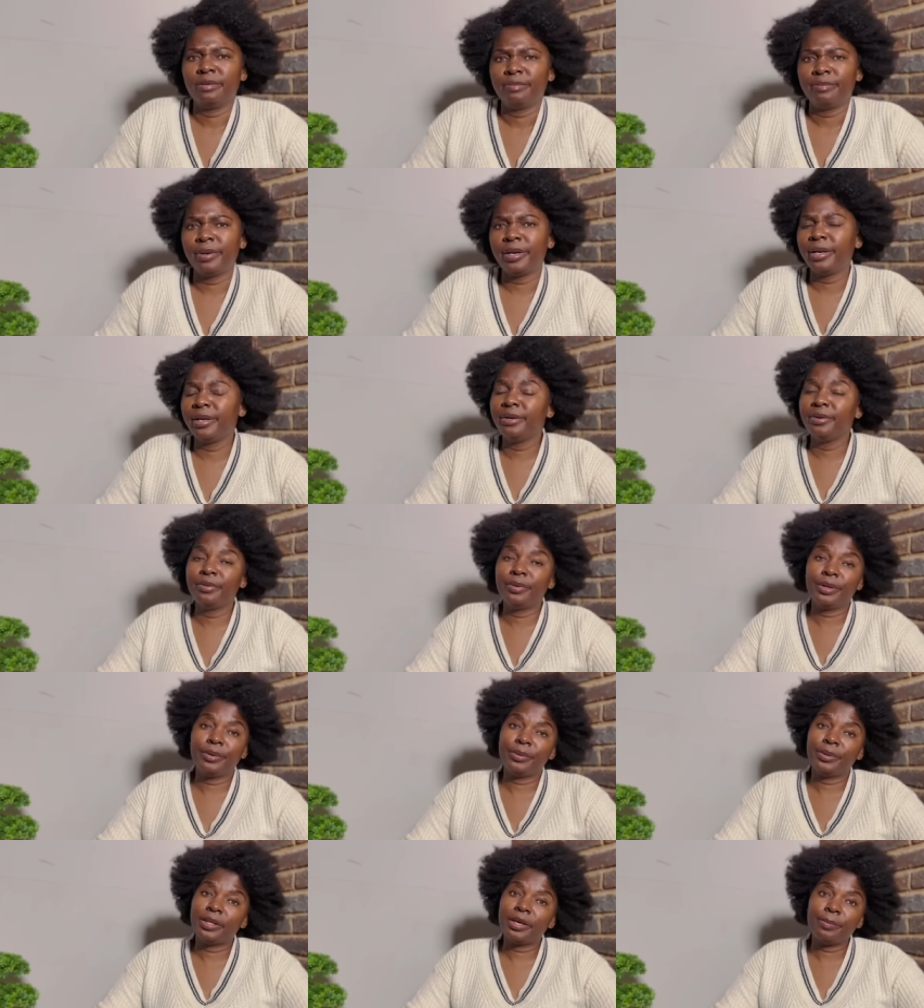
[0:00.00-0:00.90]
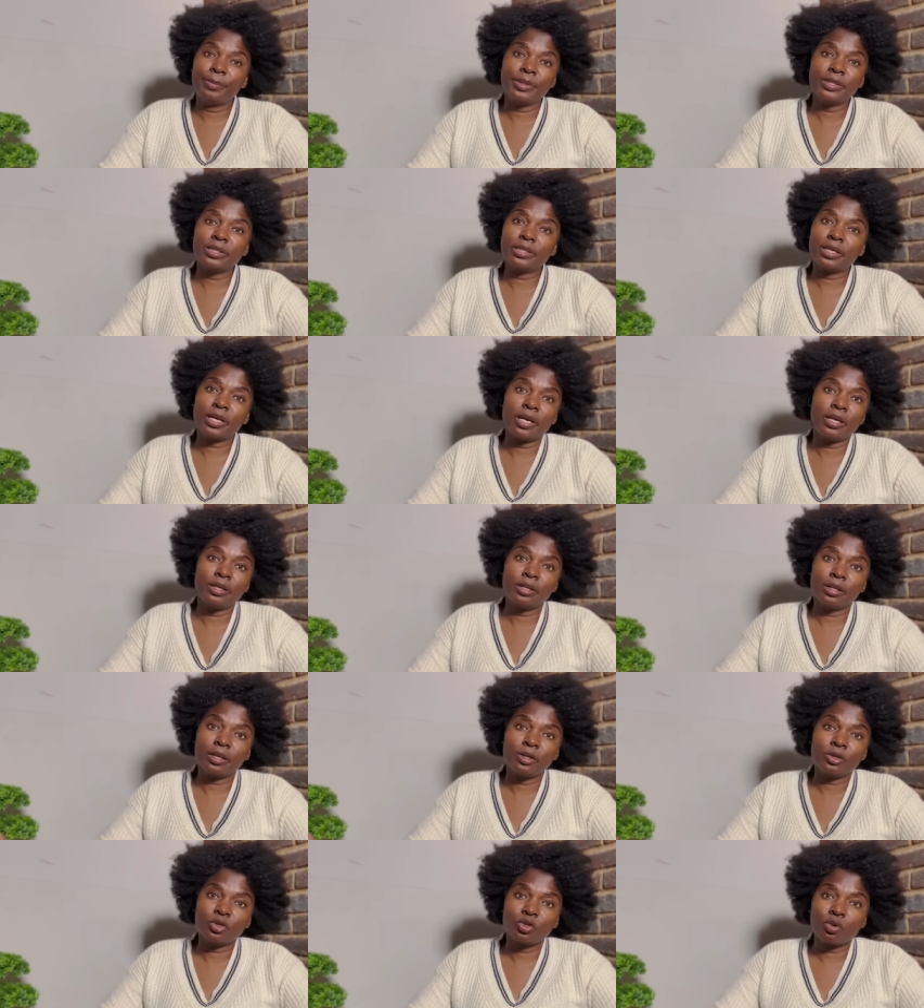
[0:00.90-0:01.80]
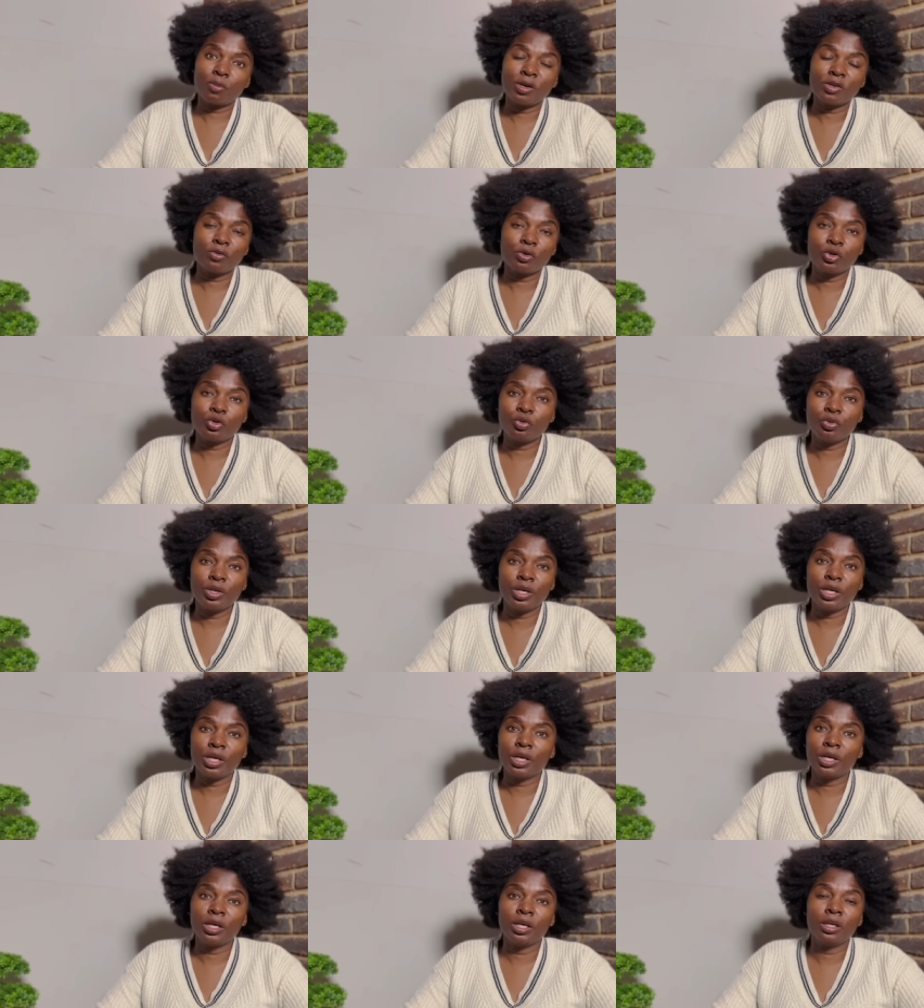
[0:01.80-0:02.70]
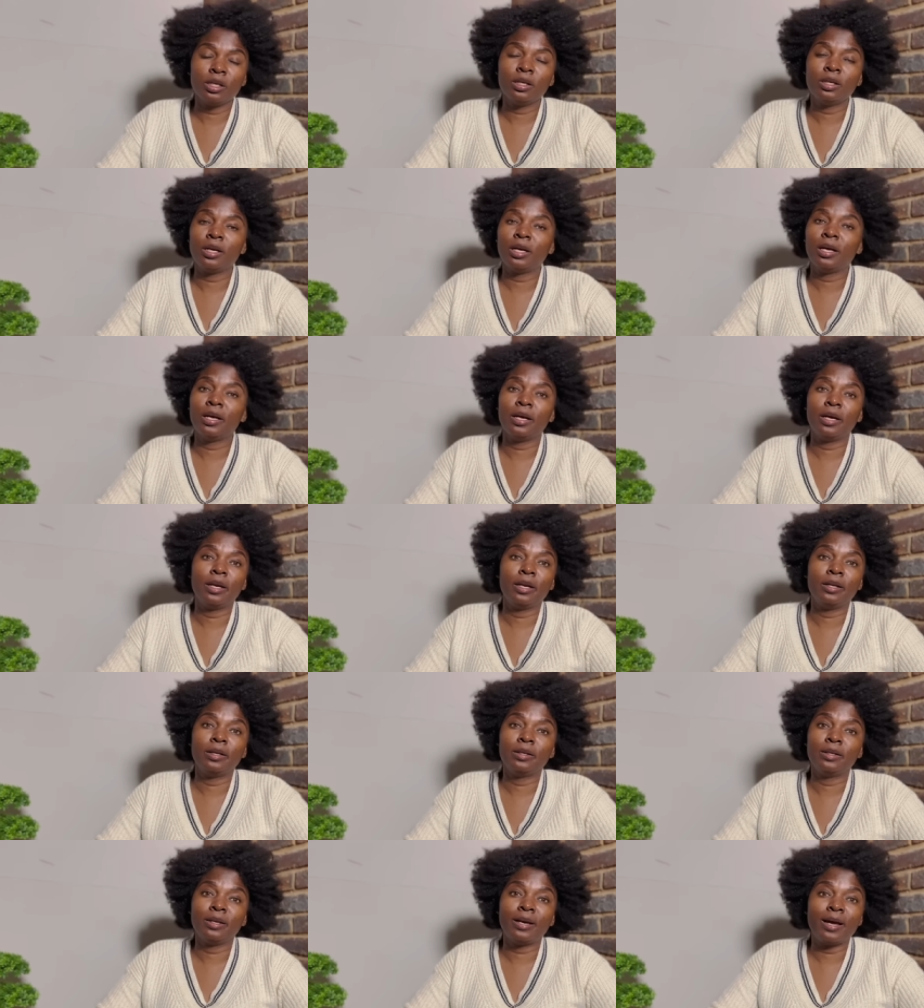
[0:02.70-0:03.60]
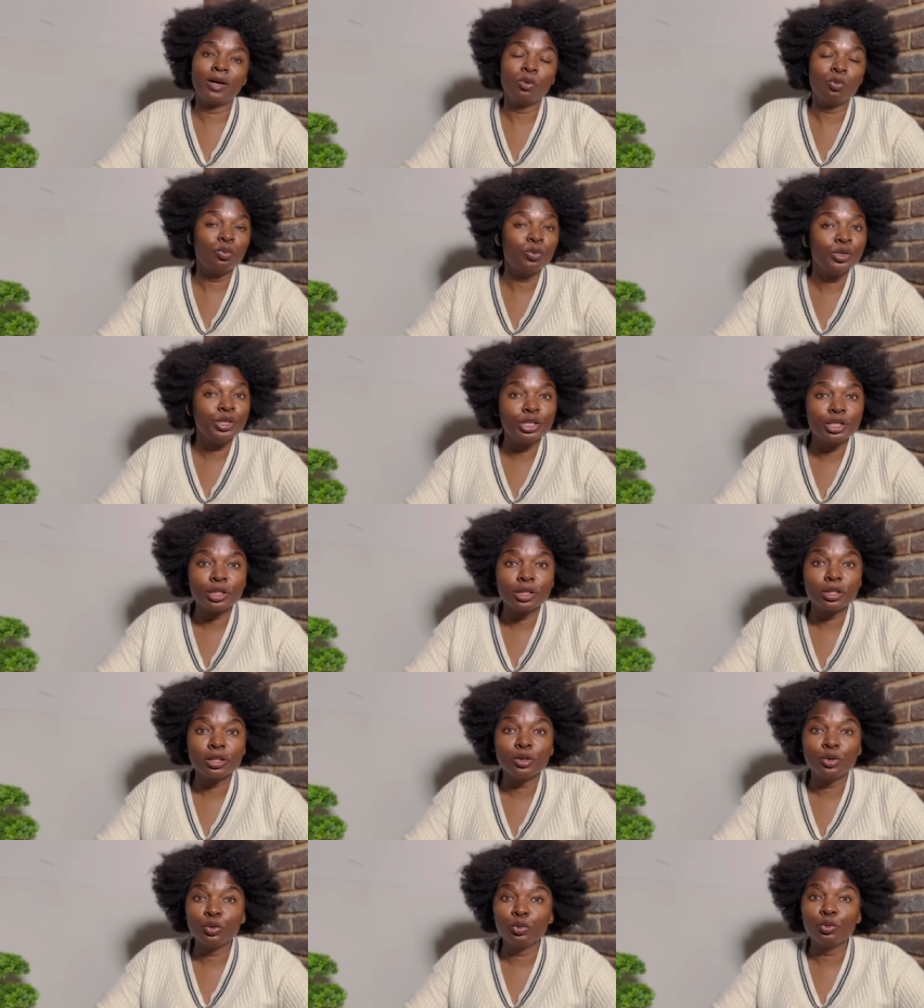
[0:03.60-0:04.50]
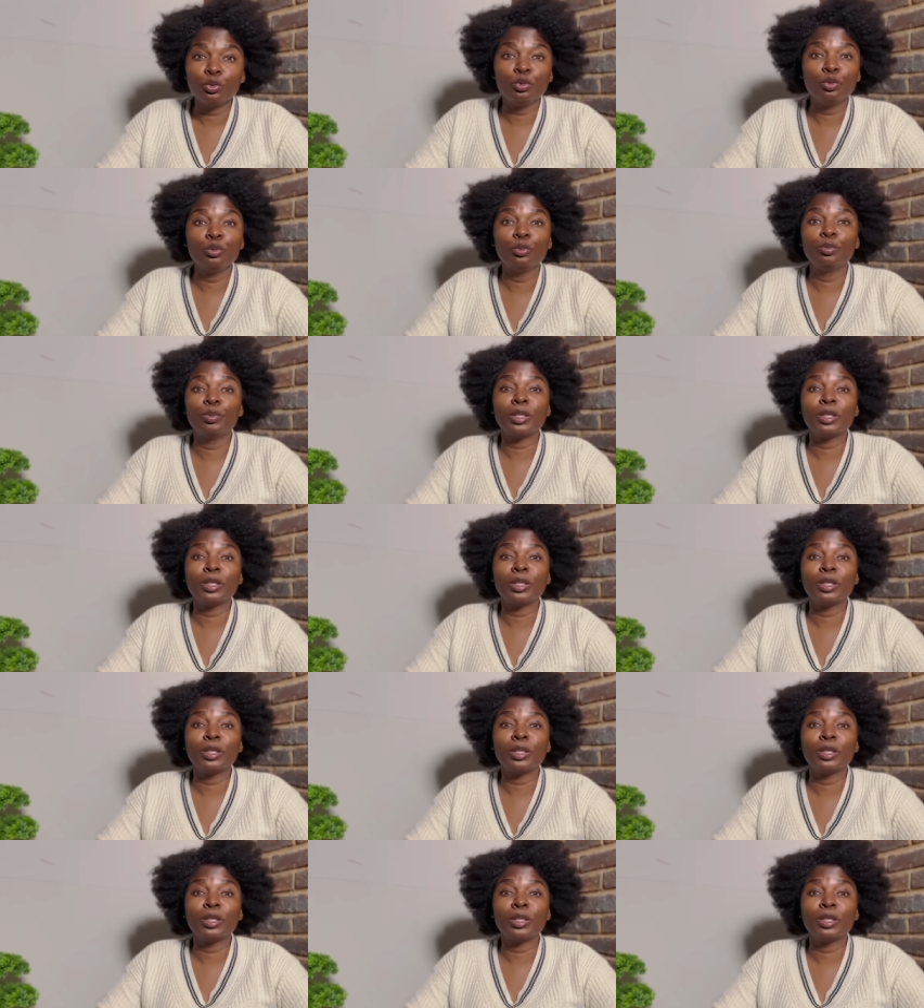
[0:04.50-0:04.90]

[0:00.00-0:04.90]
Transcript: but anyway, with that being said, thank you so much for tuning in, and I wish you,